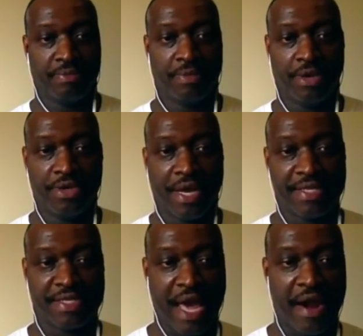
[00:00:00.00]
You got
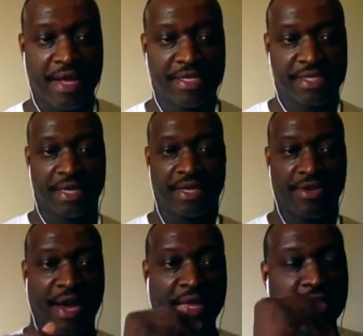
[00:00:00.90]
Saturday and Sunday.
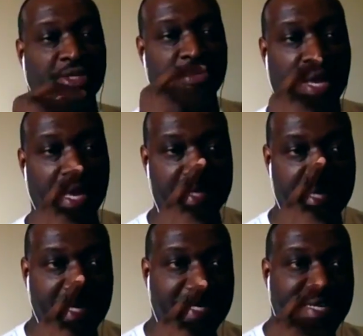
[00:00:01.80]
You got these 2 days
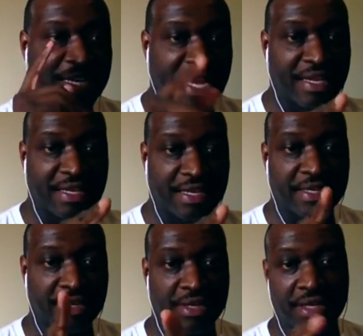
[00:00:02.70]
to get
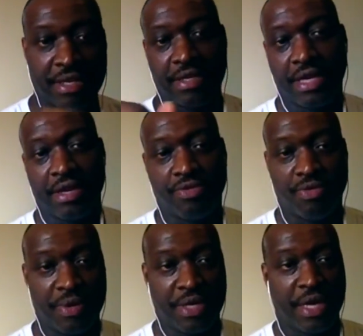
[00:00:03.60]

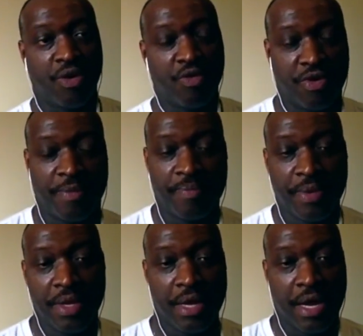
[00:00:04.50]
through it, to get over it.
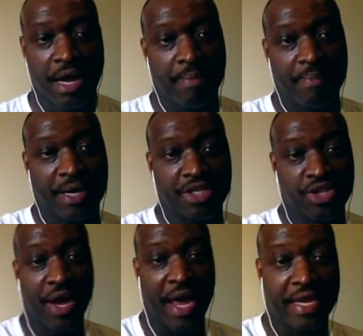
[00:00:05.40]
Because
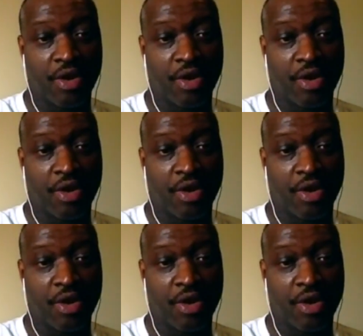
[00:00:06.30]
you got to get